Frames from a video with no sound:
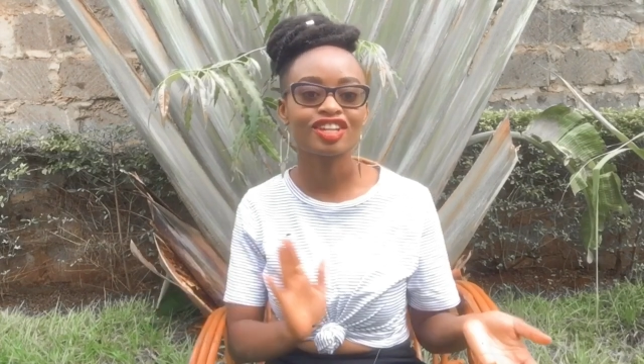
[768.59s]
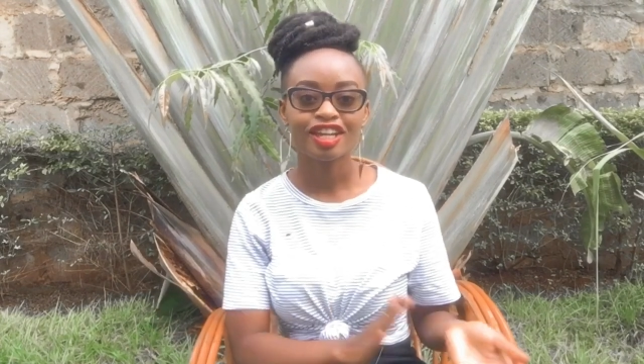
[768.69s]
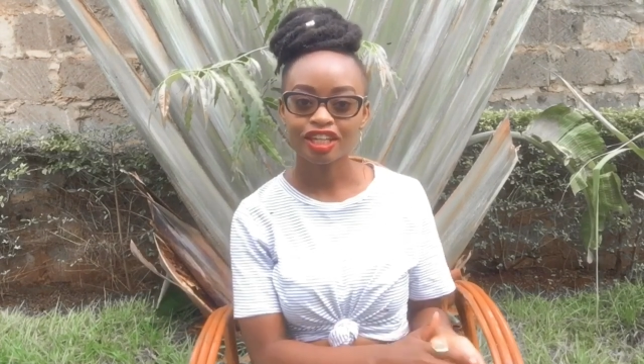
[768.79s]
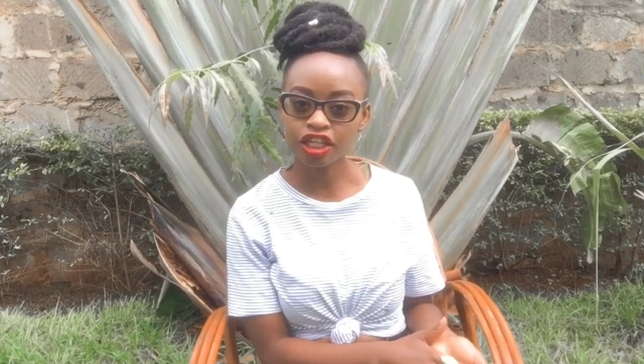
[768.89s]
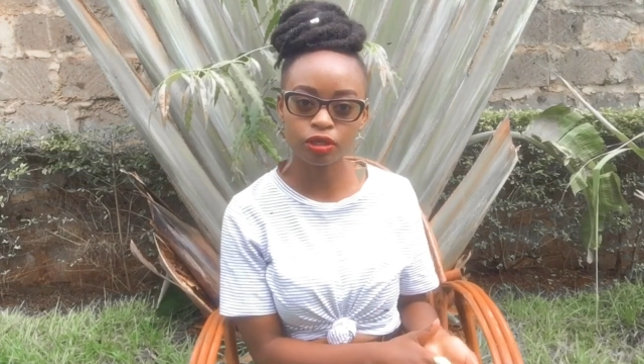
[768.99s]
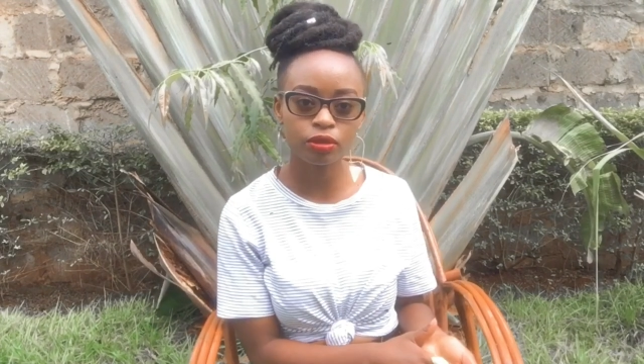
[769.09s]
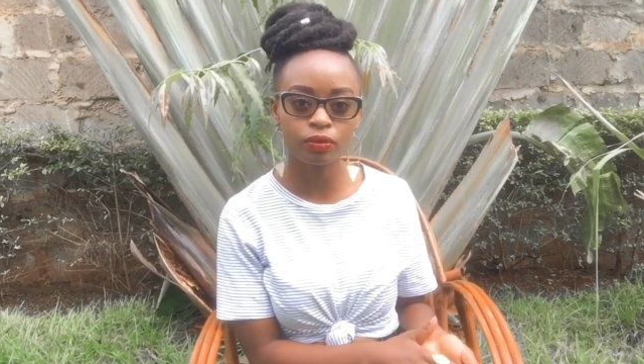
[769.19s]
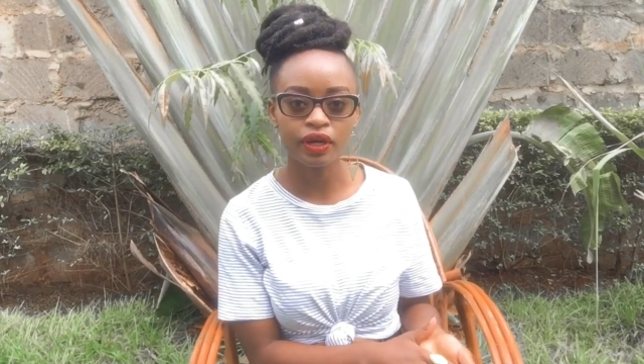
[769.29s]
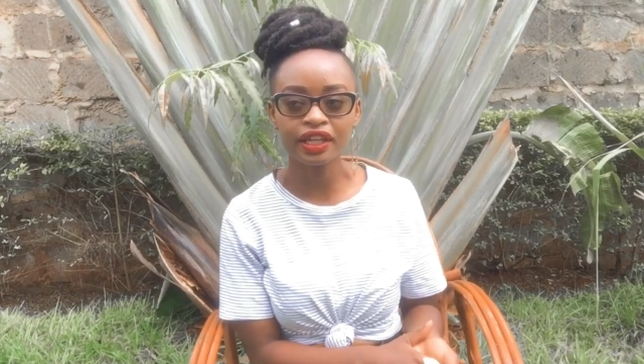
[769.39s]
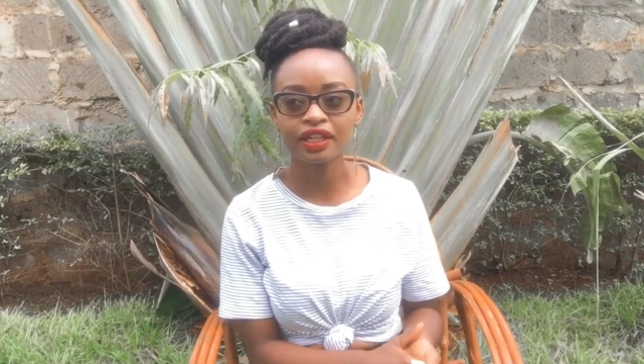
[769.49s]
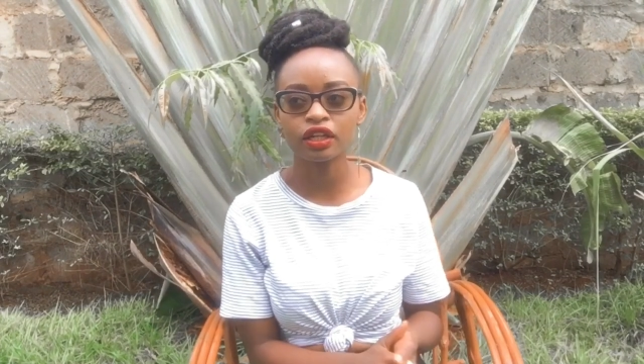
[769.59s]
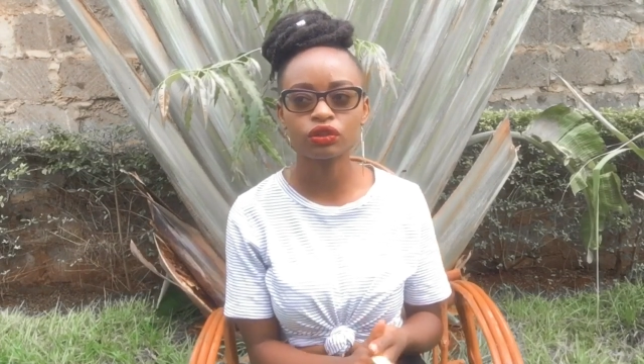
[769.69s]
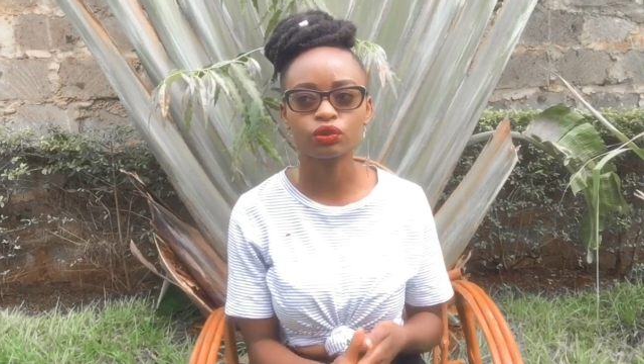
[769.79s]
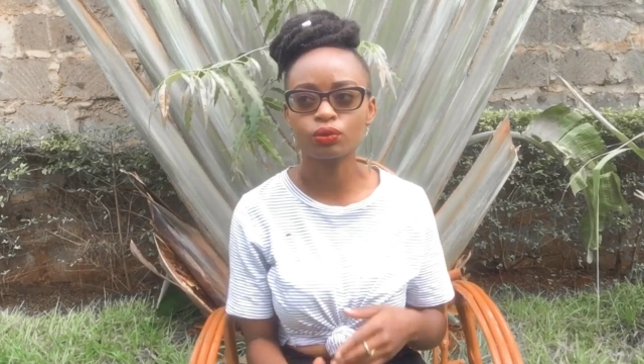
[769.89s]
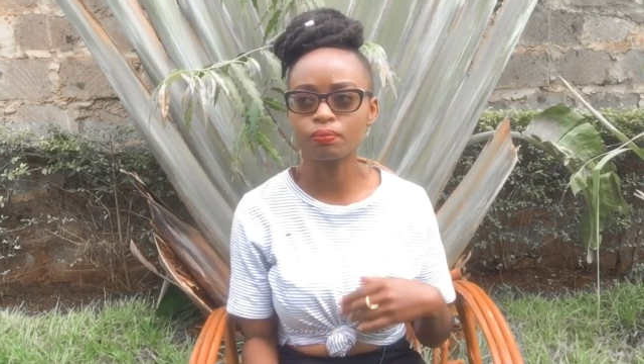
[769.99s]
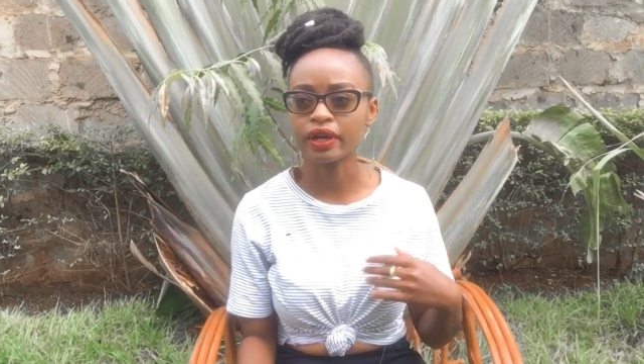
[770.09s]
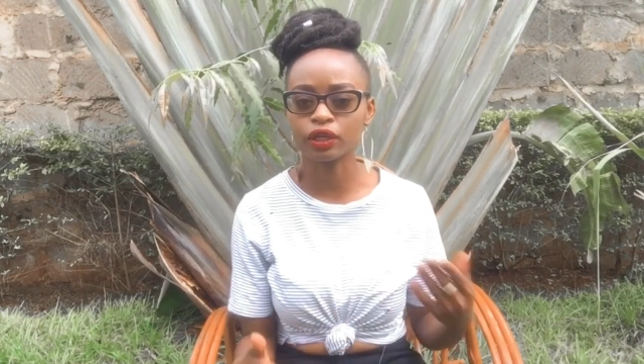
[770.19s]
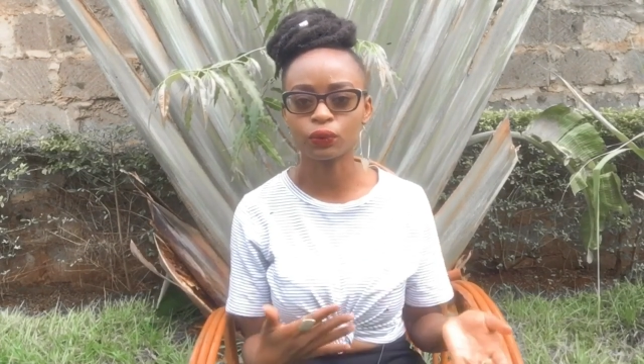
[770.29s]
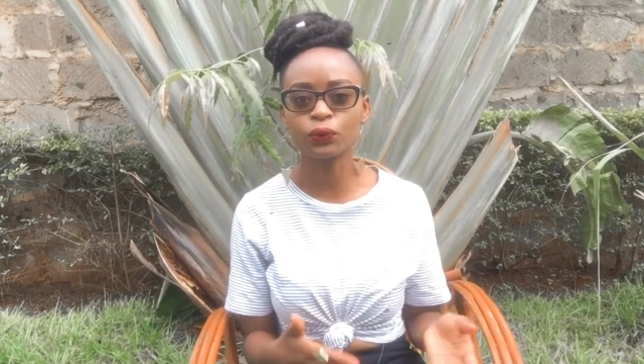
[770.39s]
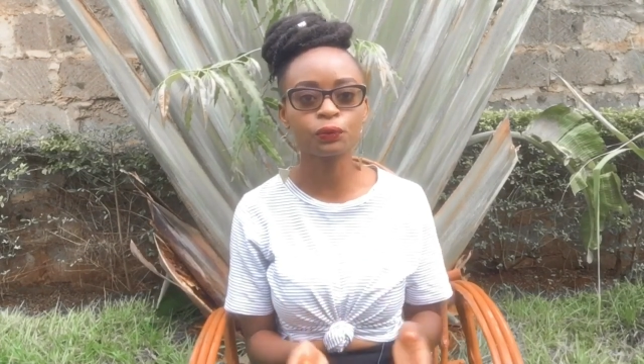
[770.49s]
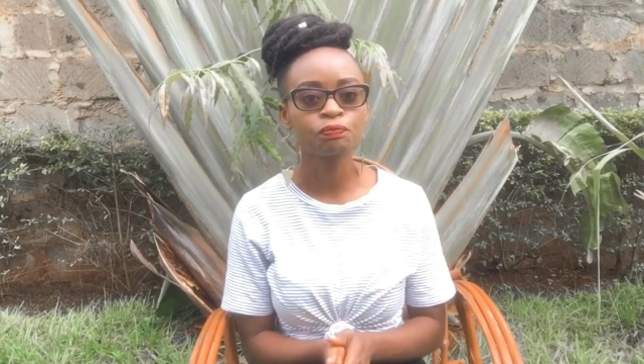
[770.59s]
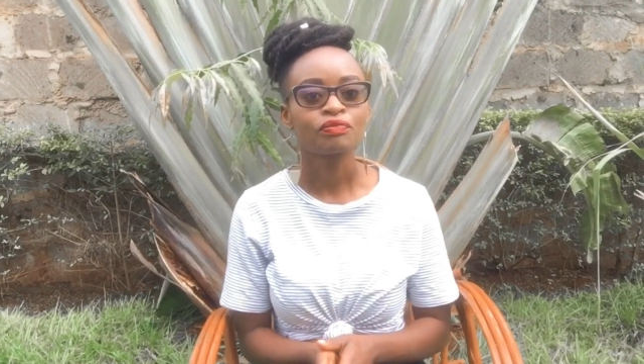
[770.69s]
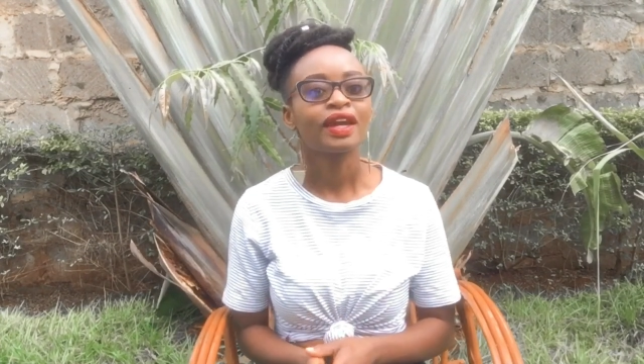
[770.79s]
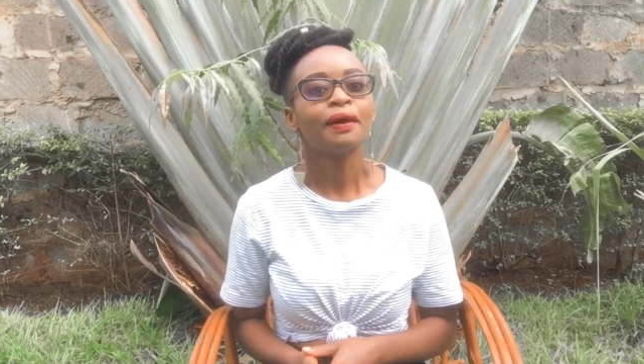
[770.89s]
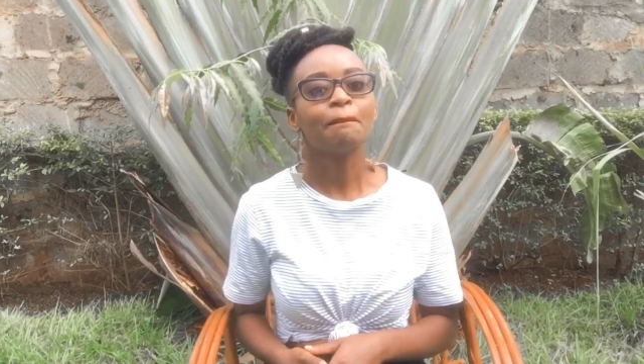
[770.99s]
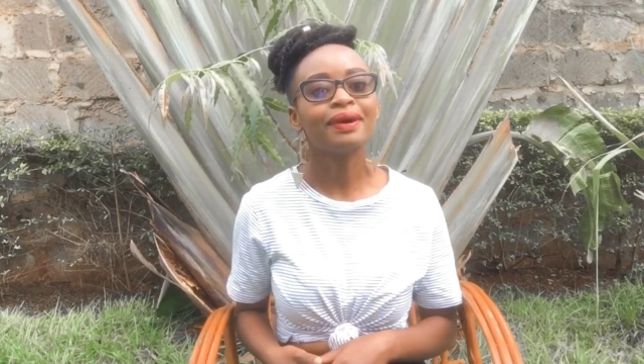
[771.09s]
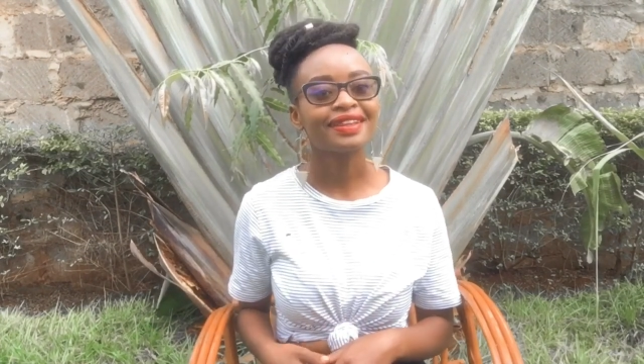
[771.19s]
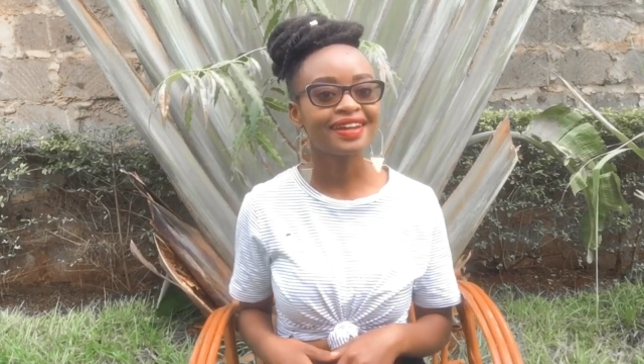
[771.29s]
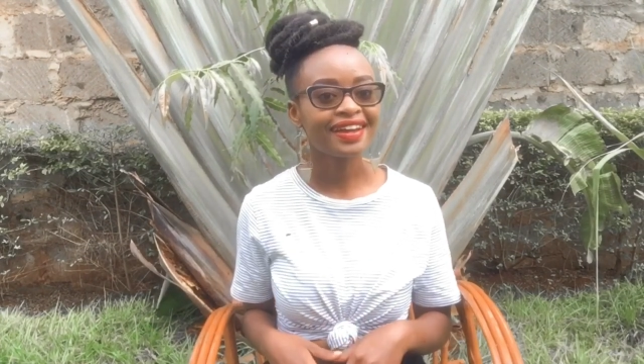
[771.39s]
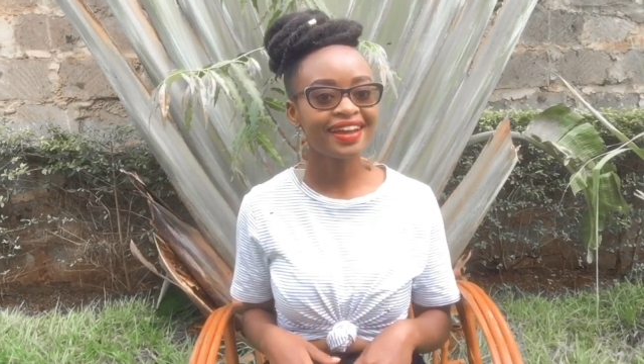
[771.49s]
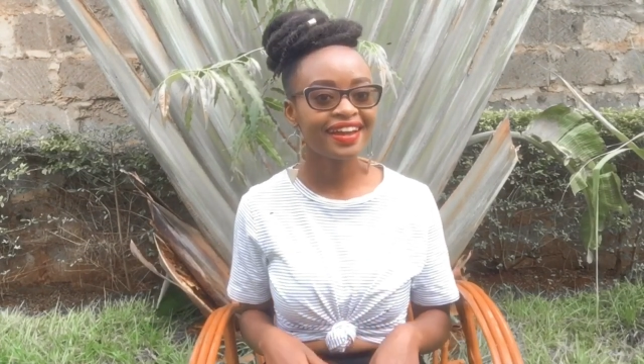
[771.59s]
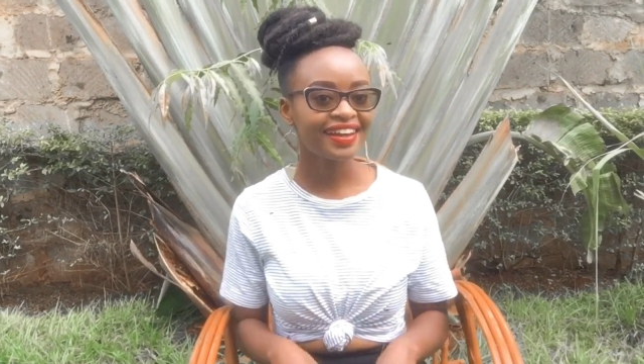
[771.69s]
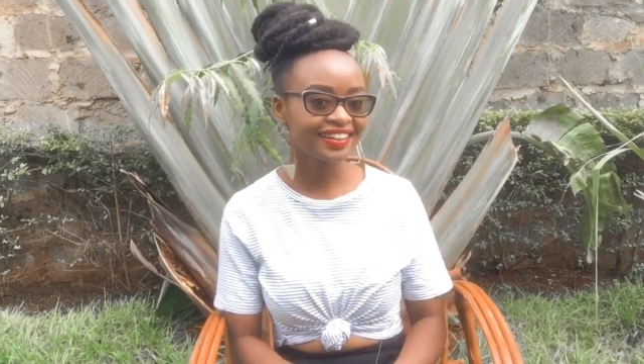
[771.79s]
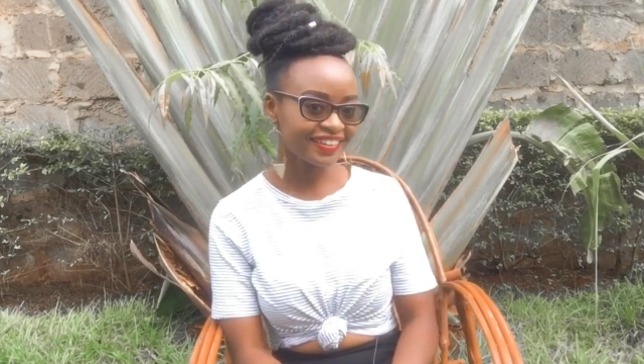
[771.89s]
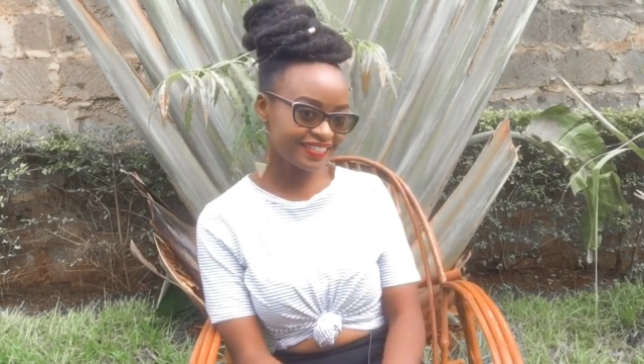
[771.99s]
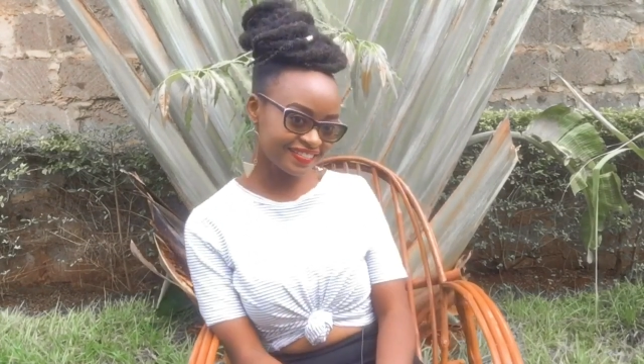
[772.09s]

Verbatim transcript: kiwi wine i don't know by who but i oh